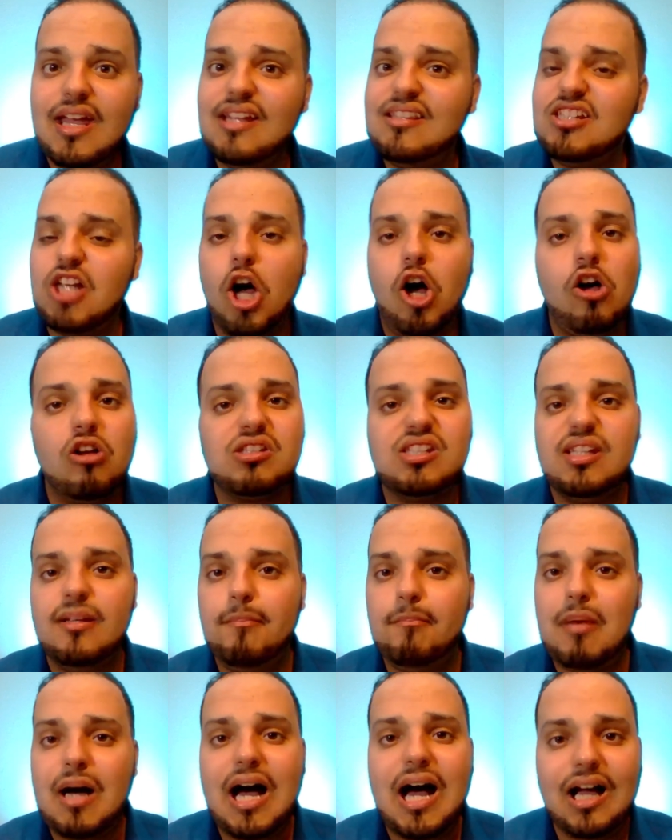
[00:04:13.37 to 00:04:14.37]
it's all
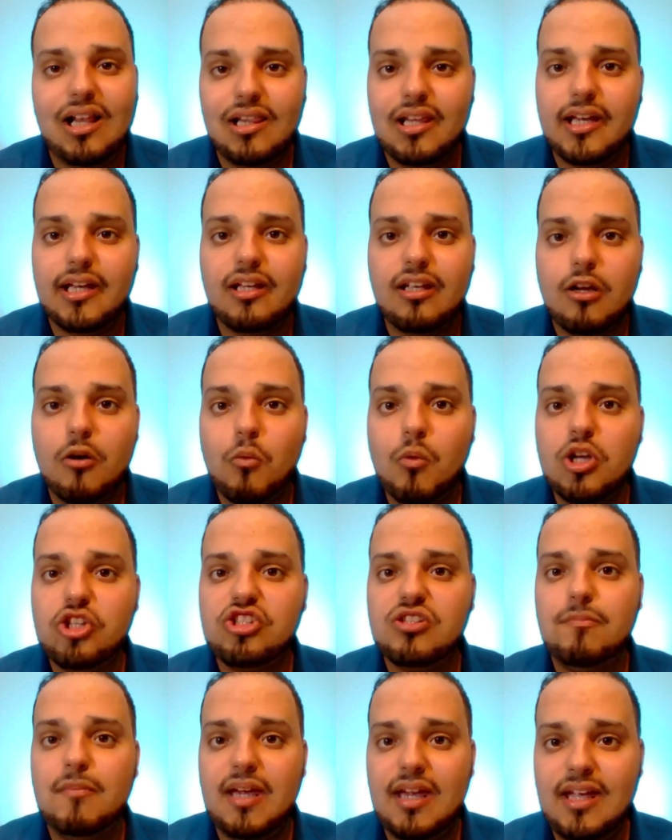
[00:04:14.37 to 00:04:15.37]
symbolic,
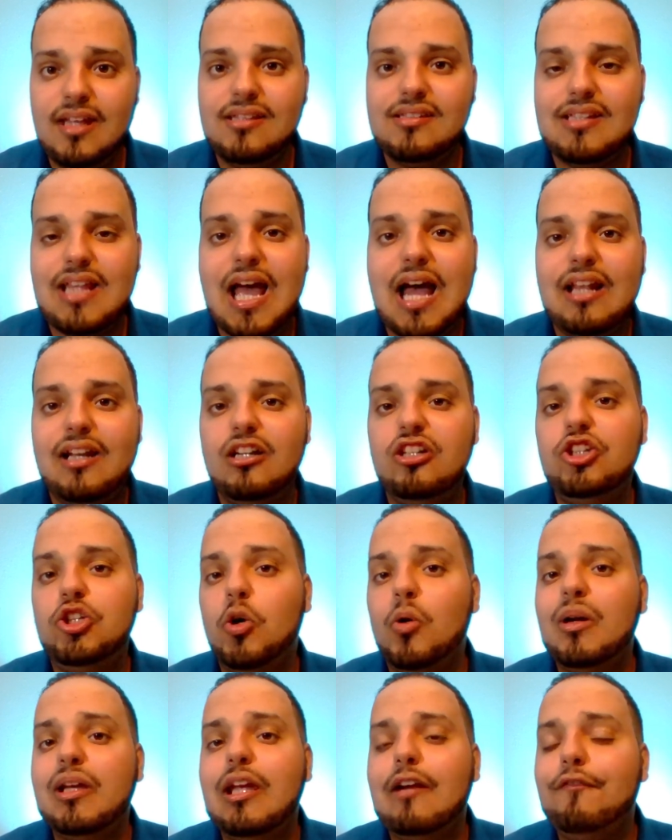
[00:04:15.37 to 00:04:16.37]
which means that they're
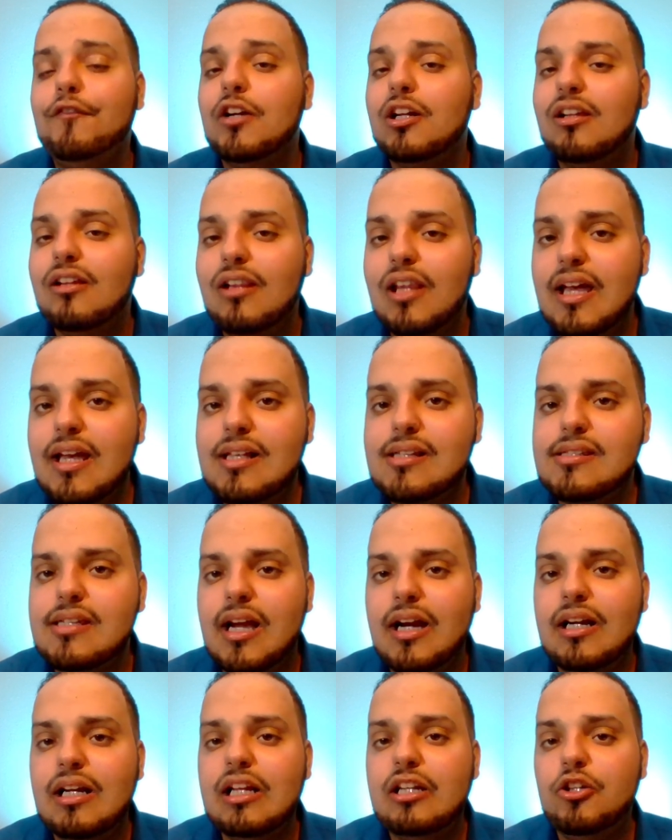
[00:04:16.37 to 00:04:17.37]
doing it for clicks
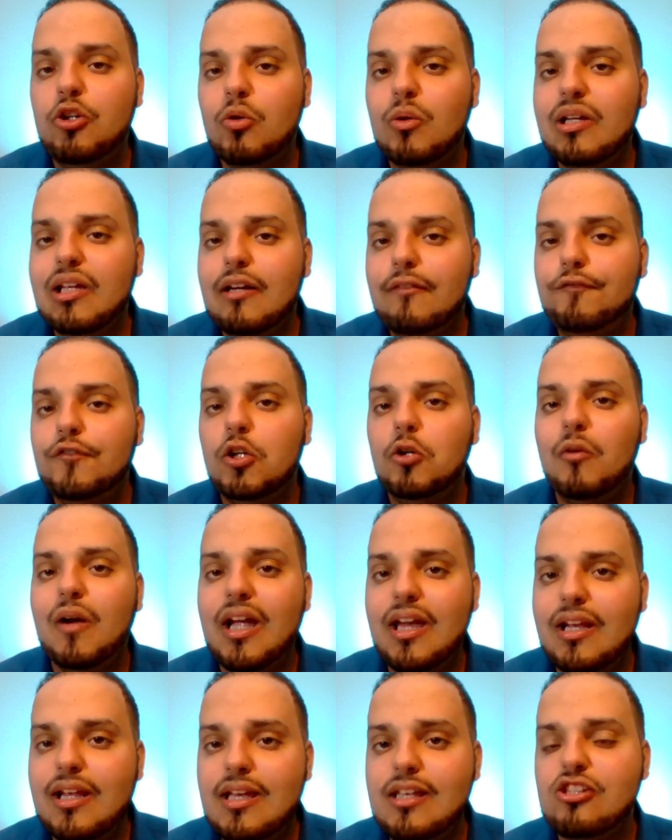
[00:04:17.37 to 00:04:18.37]
and they're doing it for
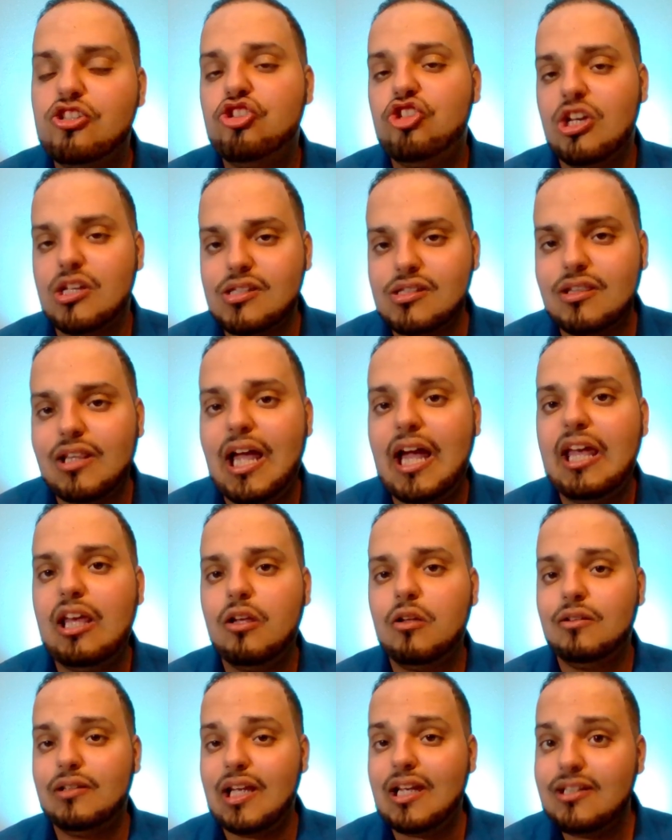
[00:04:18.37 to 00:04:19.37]
ratings, just
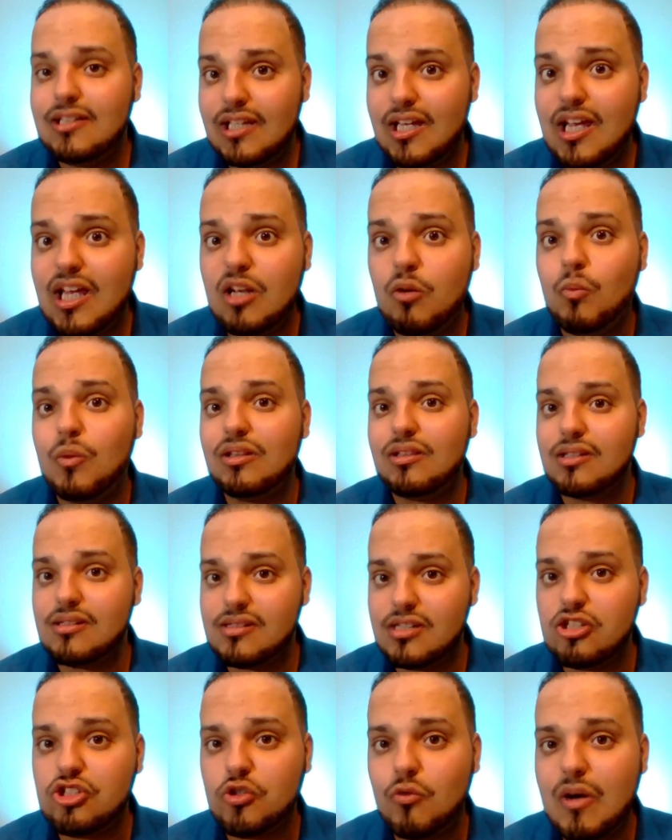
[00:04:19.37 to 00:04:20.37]
like they did with the
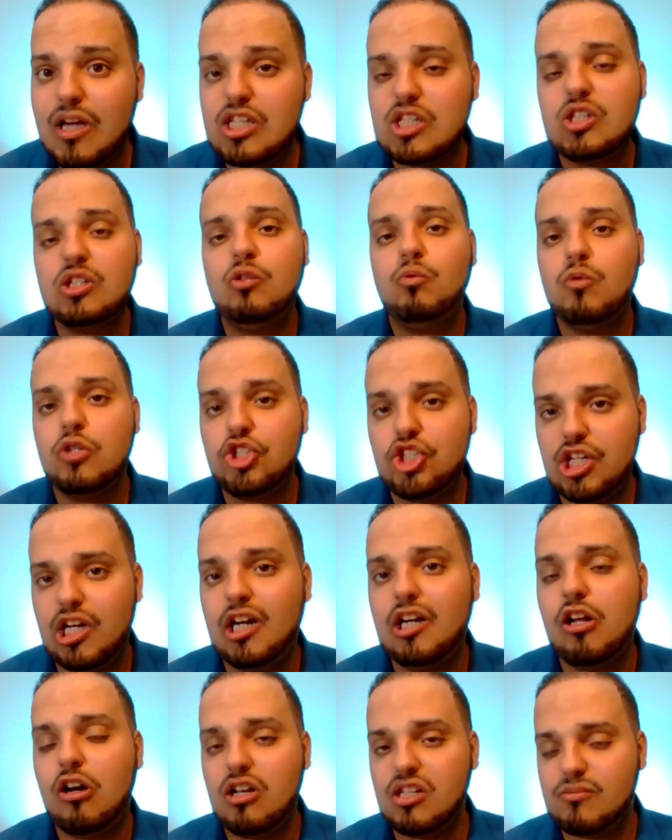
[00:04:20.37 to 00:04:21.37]
situation with
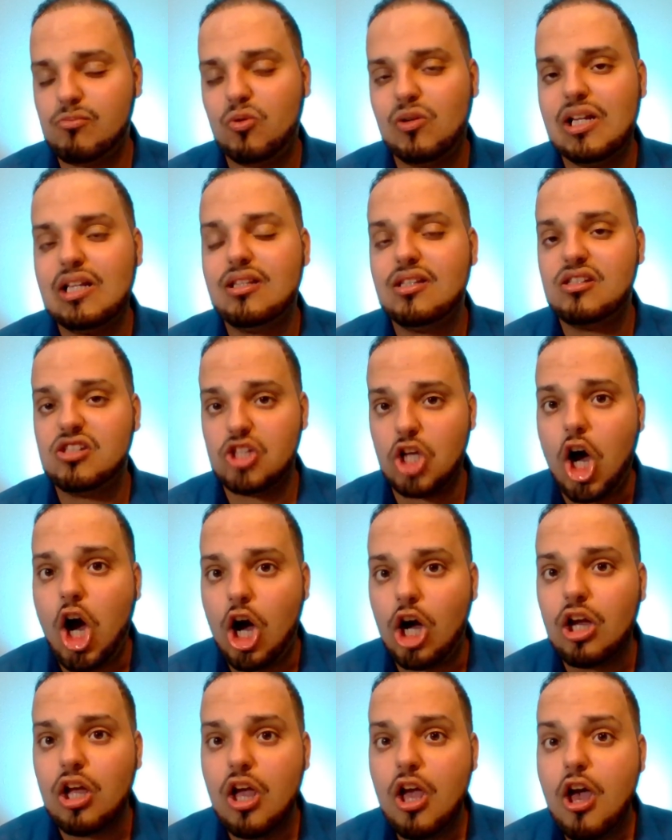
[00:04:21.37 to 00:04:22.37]
Sharon Osbourne at the
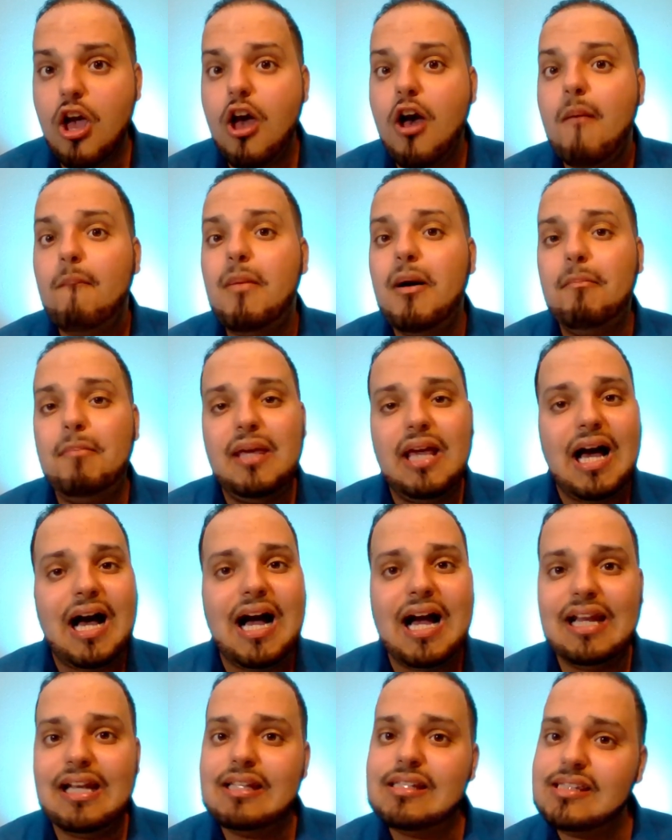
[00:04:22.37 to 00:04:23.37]
talk. But
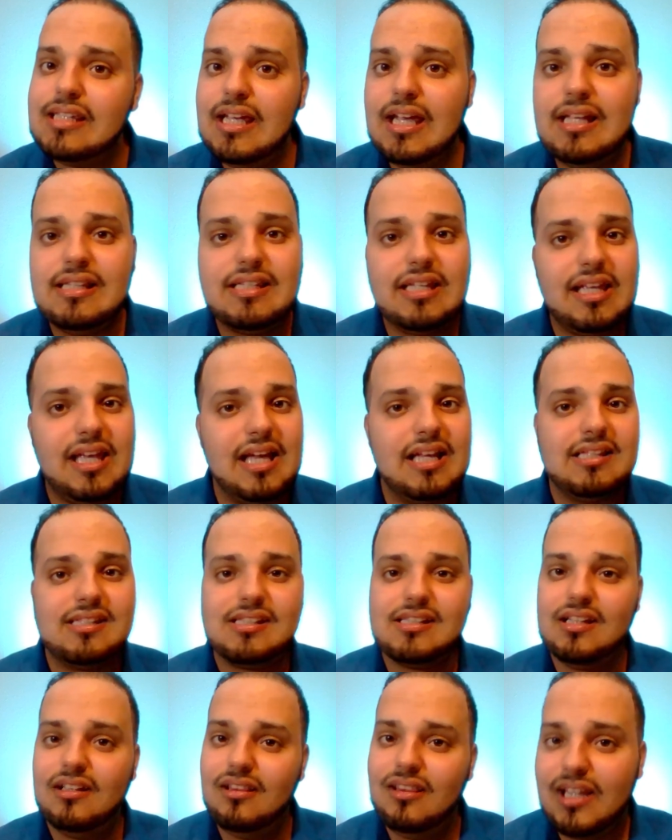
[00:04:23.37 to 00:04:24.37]
behind the scenes
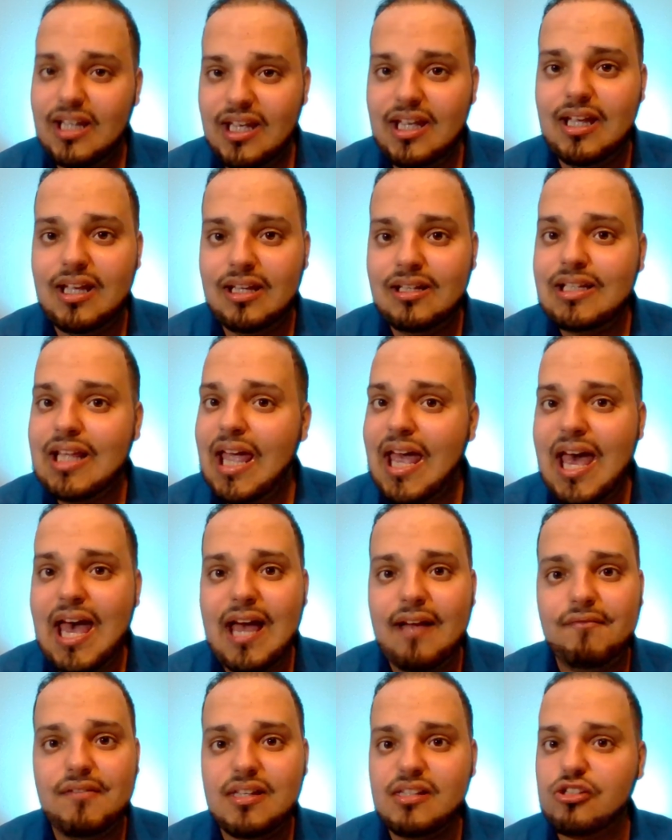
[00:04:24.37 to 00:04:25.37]
against the lean, they
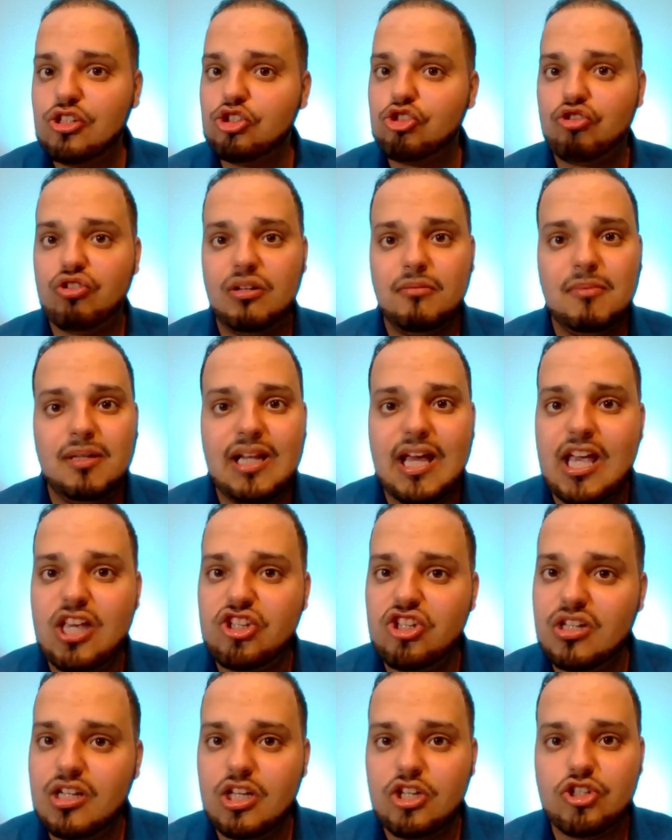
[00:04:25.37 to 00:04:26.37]
have these
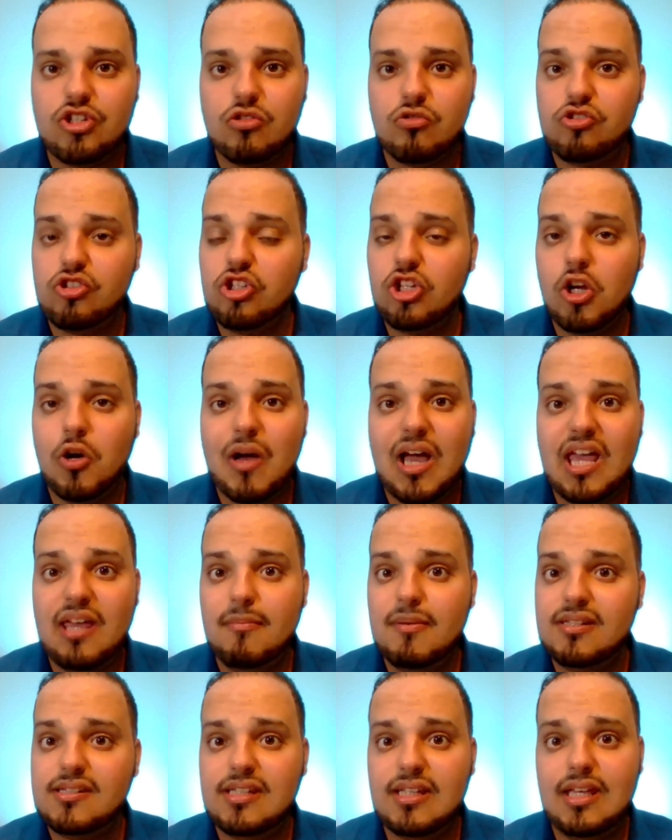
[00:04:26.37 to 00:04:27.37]
discrimination issues. You know,
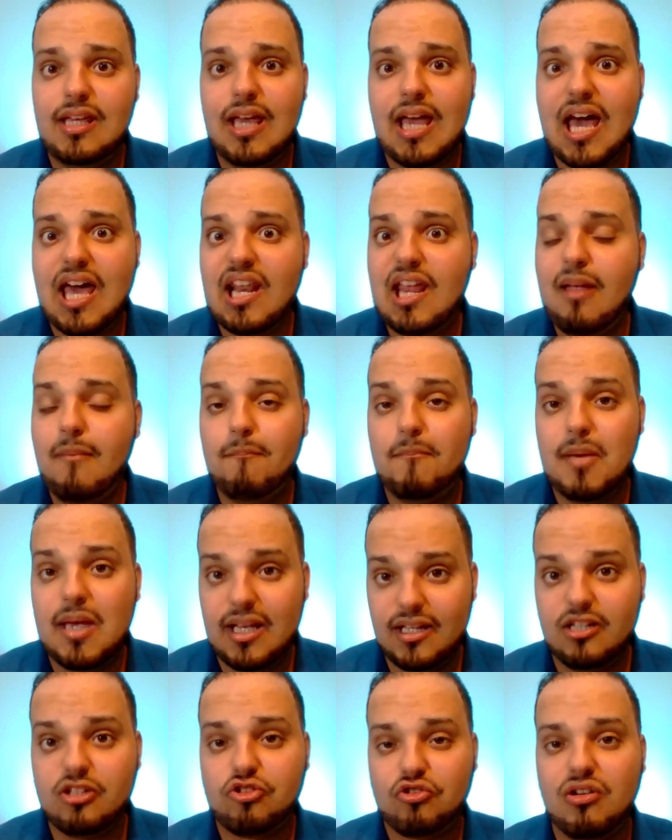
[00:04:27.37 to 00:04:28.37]
ABC had a
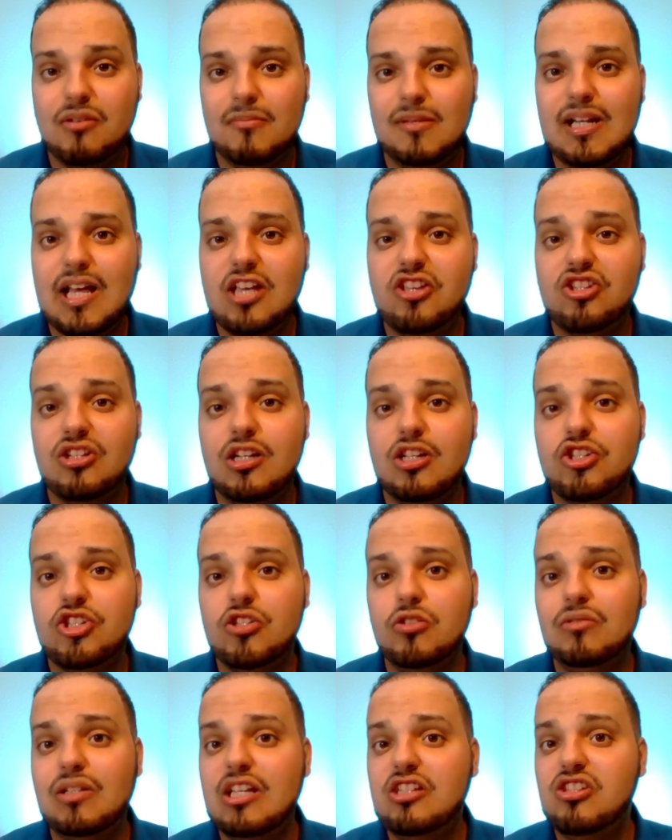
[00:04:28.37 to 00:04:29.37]
big discrimination
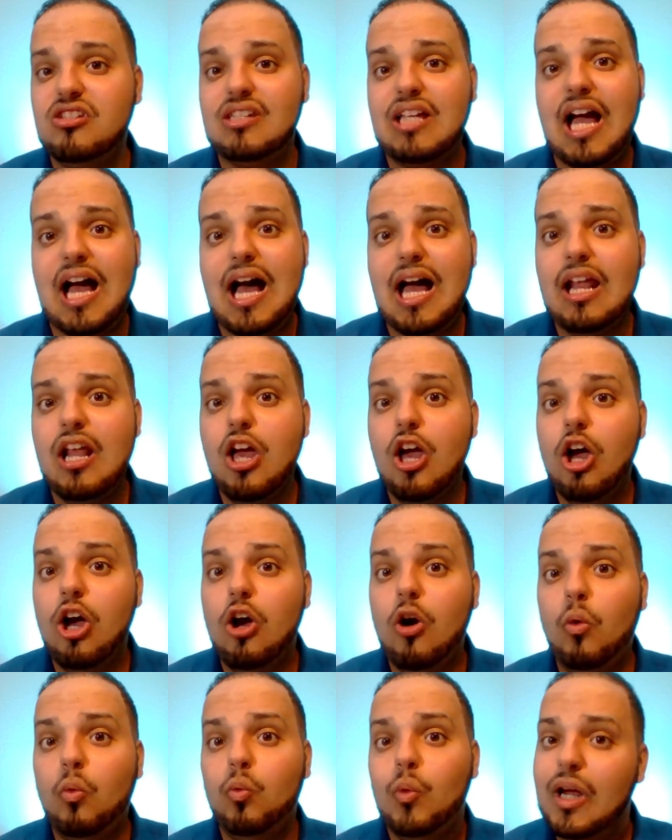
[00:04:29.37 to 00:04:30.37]
issue. They just got
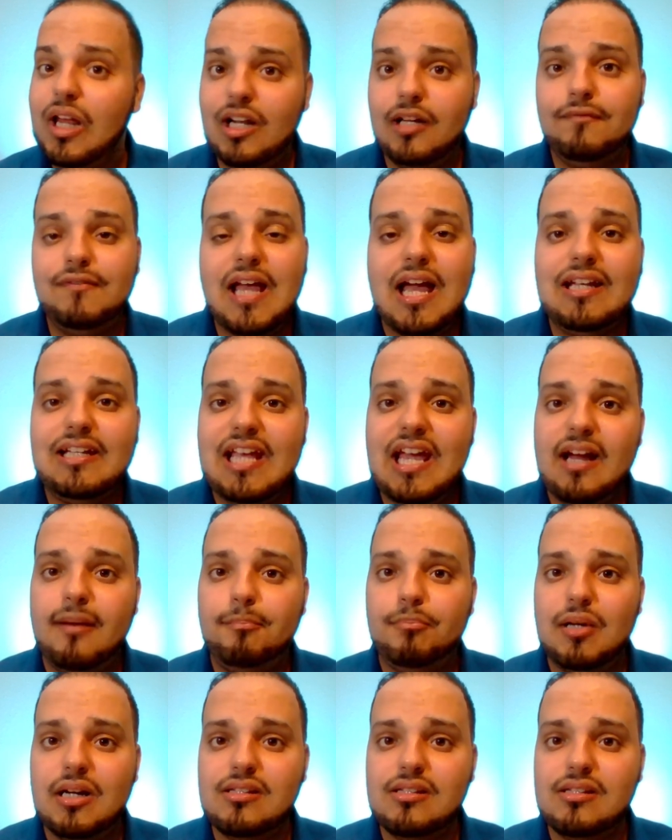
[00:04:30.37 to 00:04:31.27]
rid of that damn